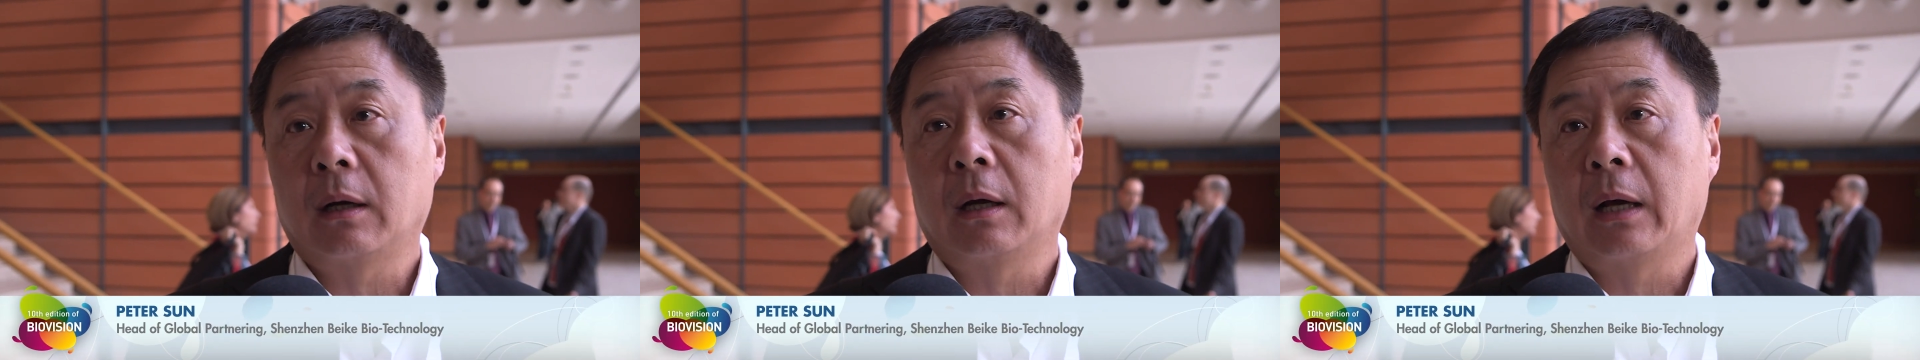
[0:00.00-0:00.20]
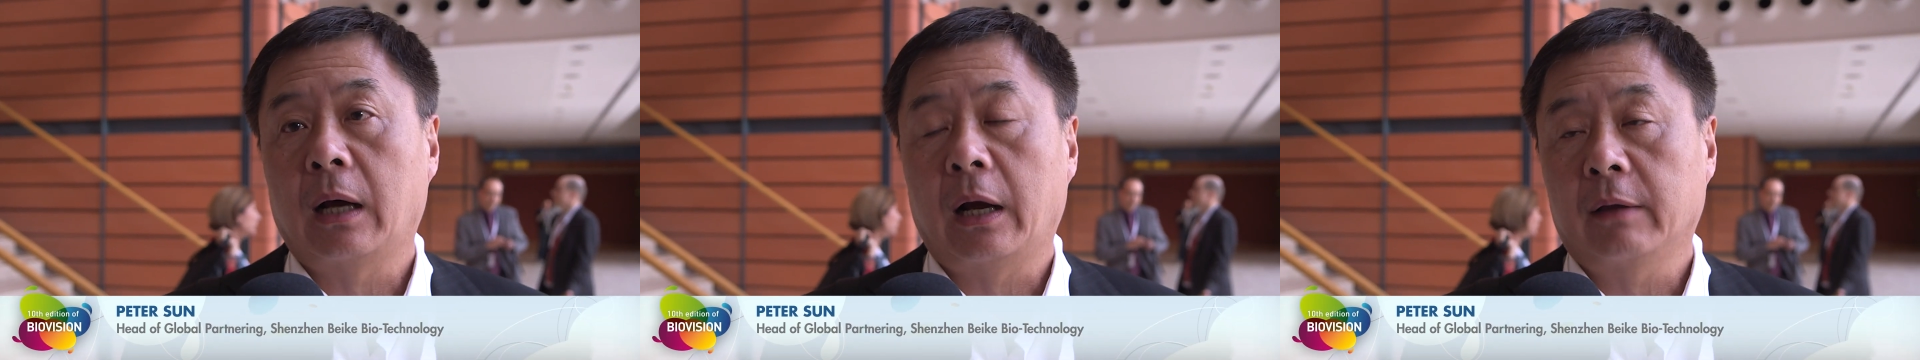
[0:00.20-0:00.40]
Uh,
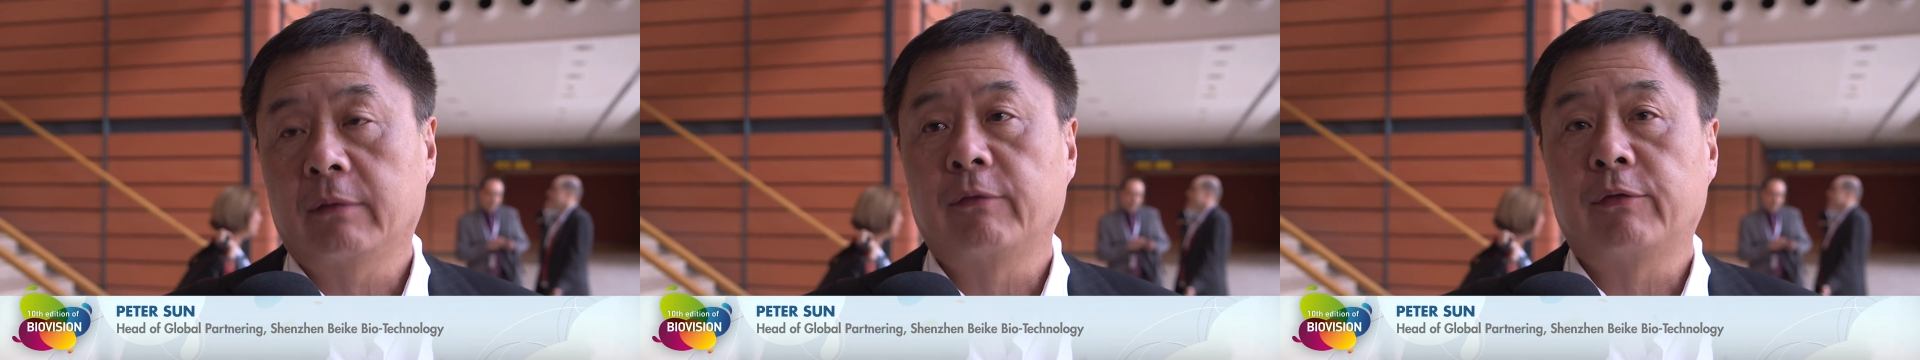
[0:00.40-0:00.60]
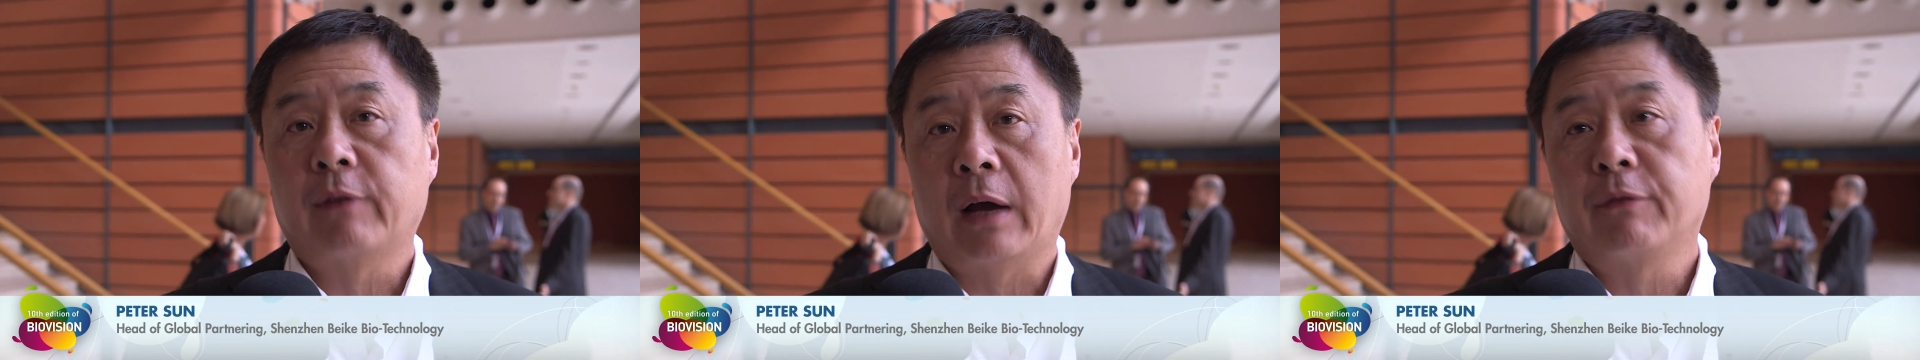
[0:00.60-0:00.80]

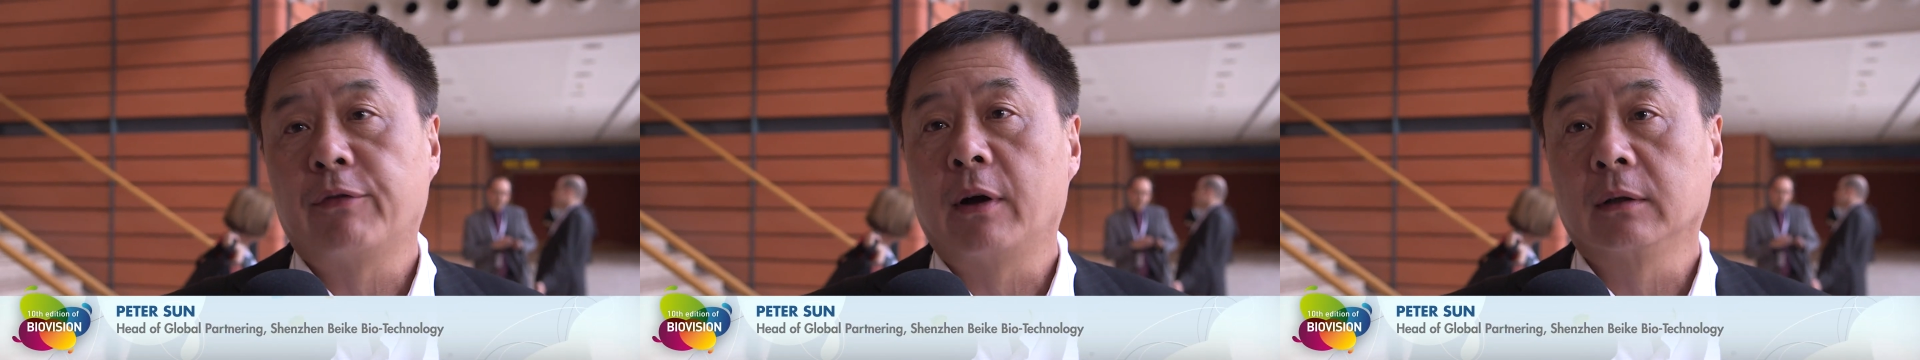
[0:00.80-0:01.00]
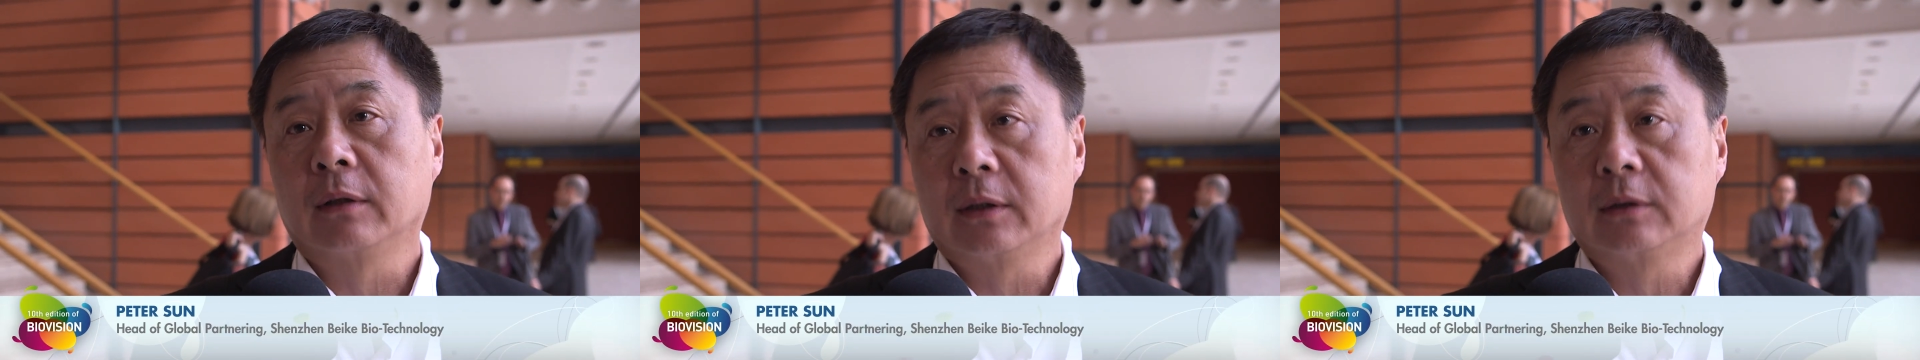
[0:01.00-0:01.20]
I, I
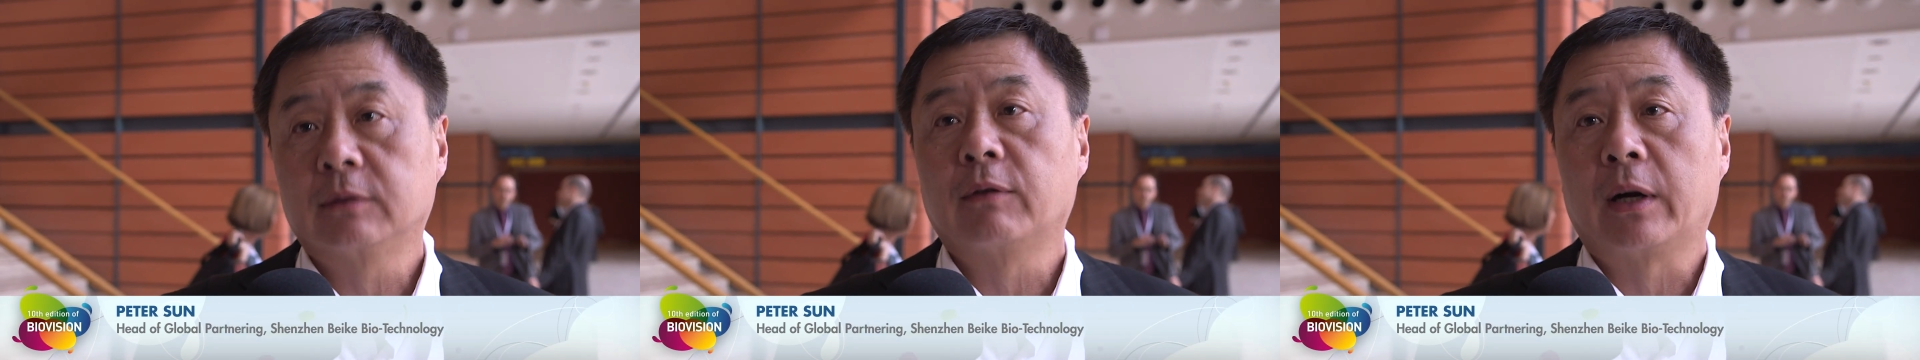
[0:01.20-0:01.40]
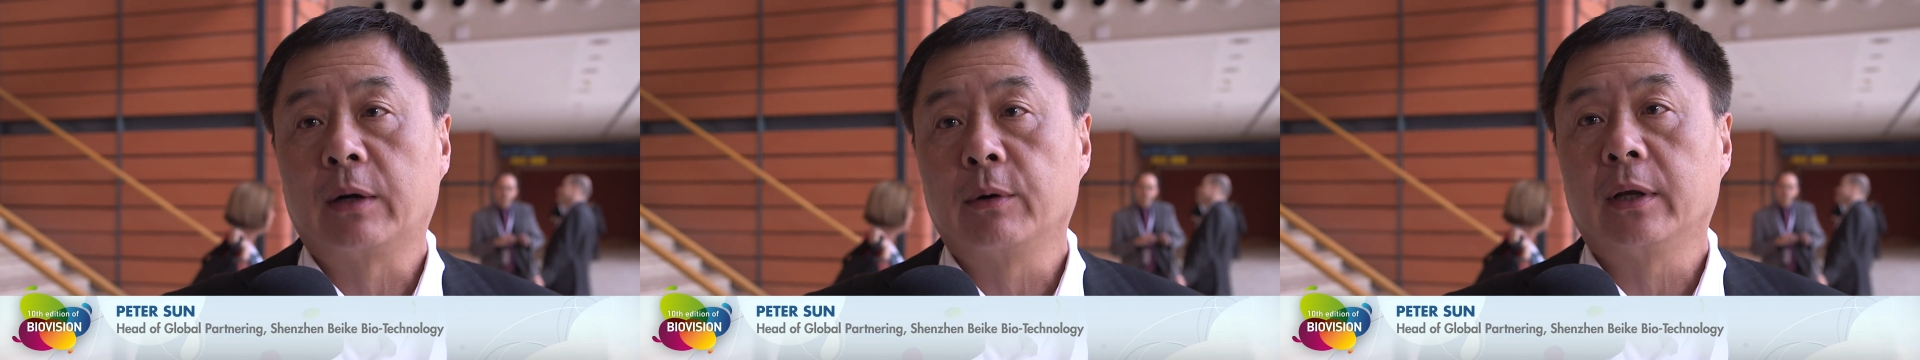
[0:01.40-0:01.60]
found this
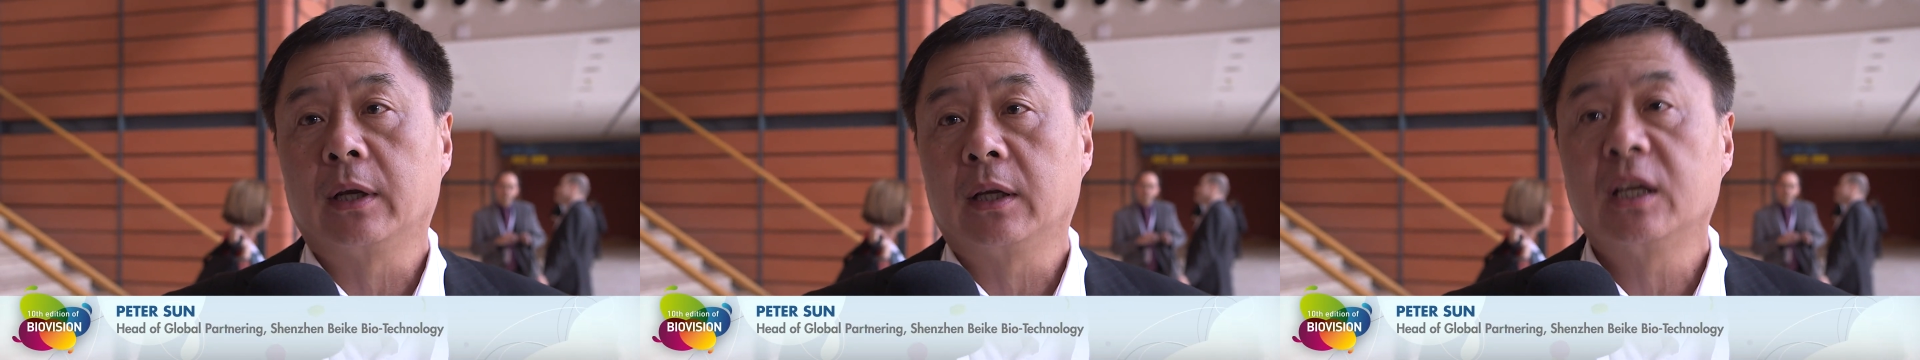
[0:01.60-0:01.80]
very